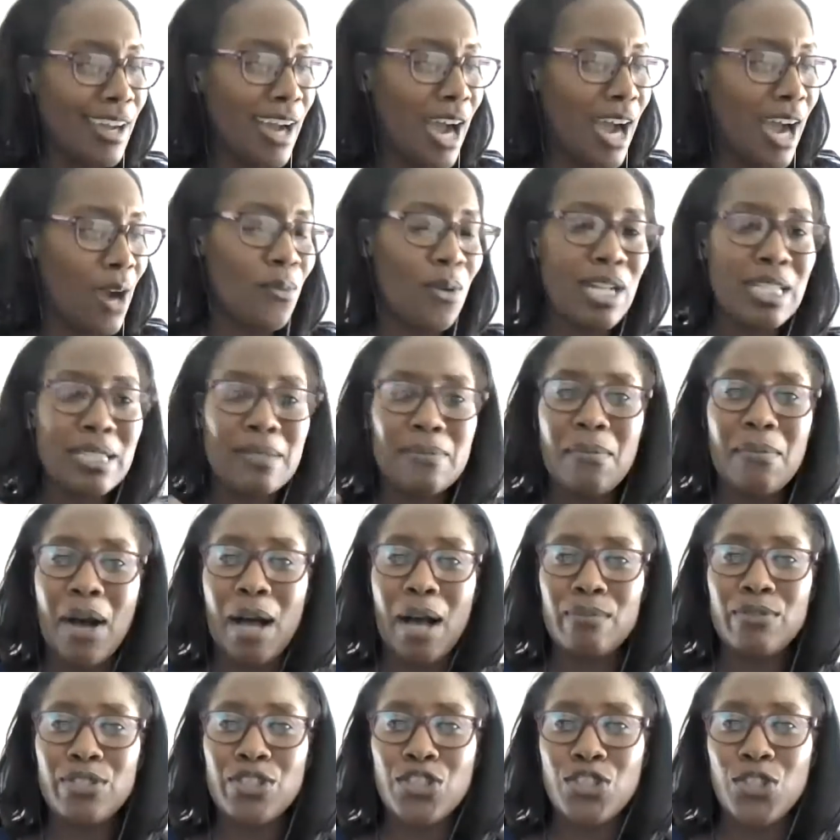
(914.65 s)
I want
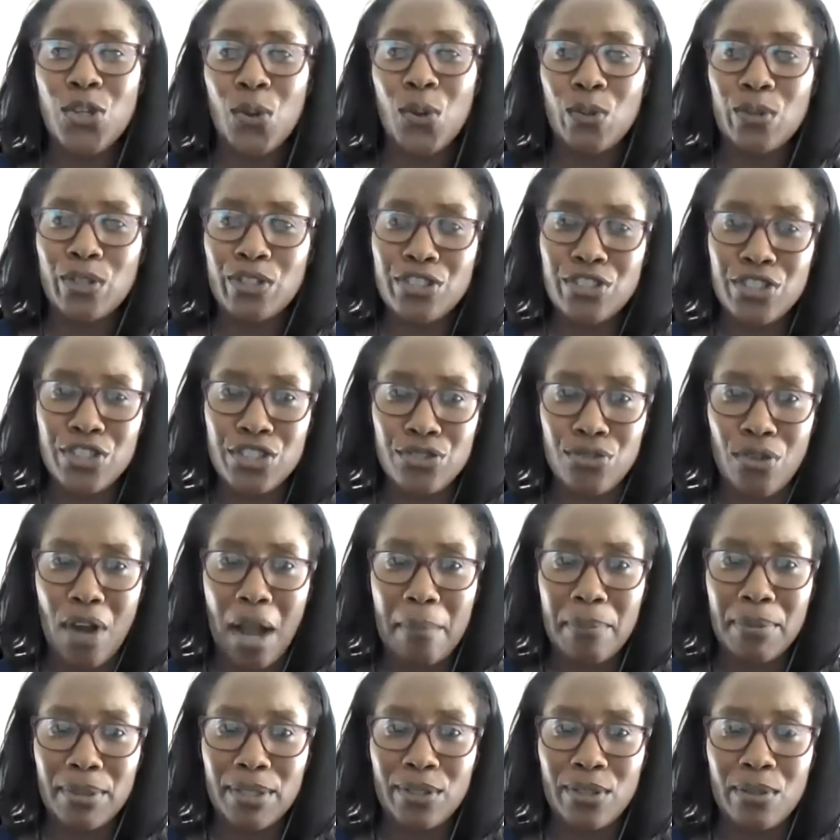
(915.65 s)
mom's shoulders to
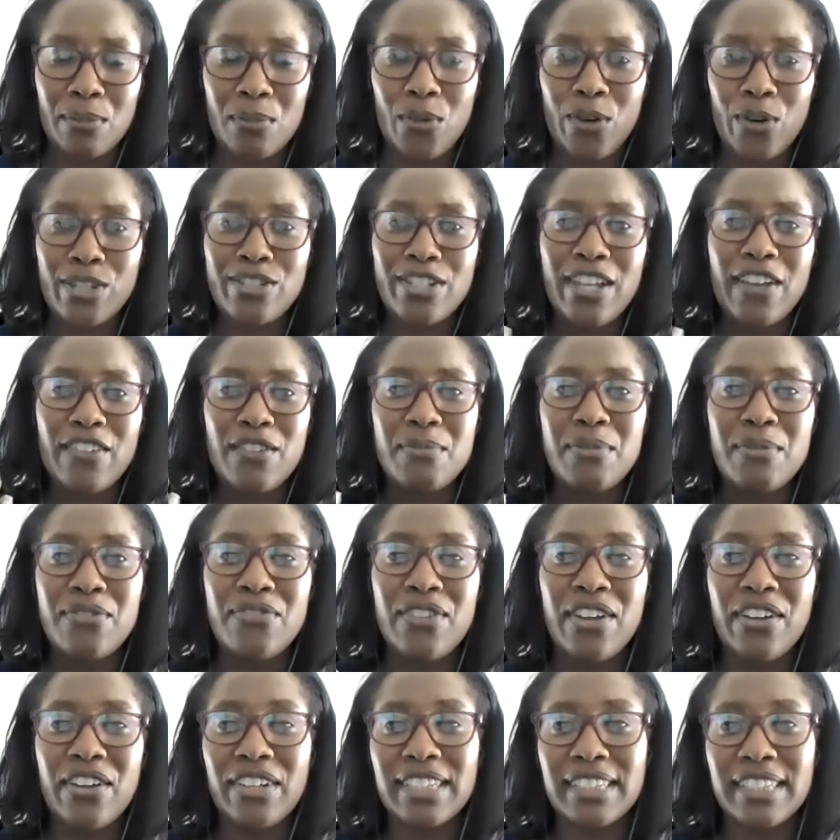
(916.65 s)
drop a little more. So you have to be
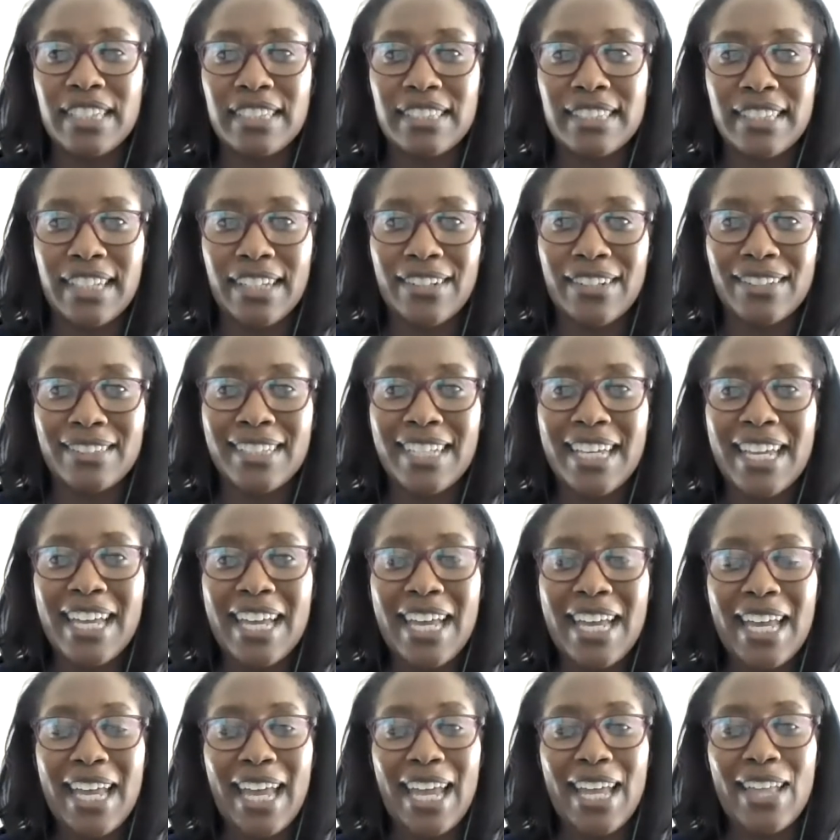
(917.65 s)
very detailed
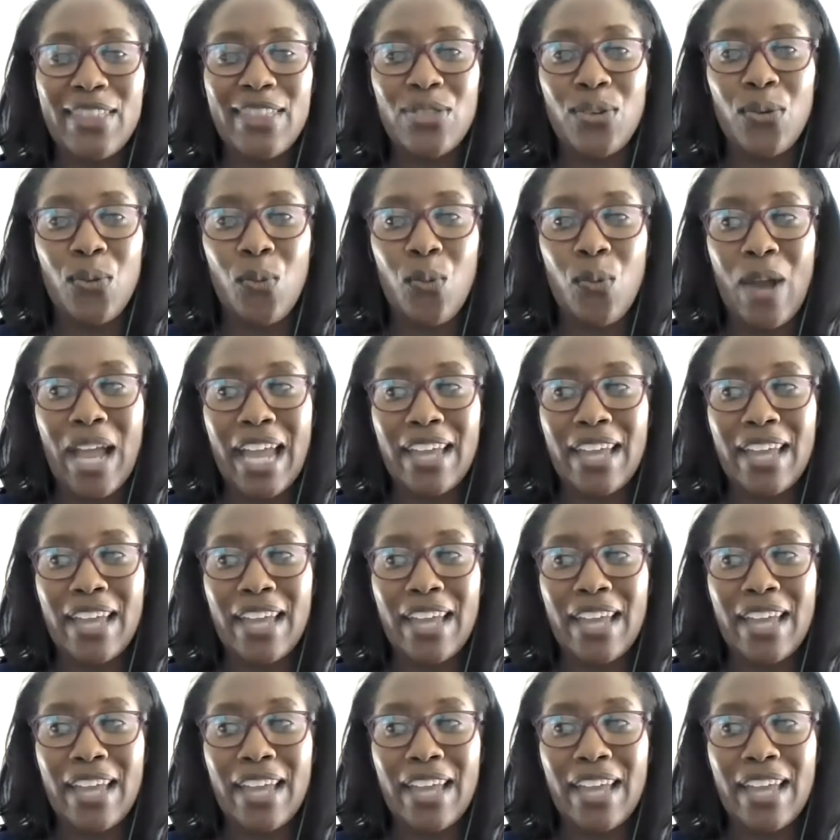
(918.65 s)
in the way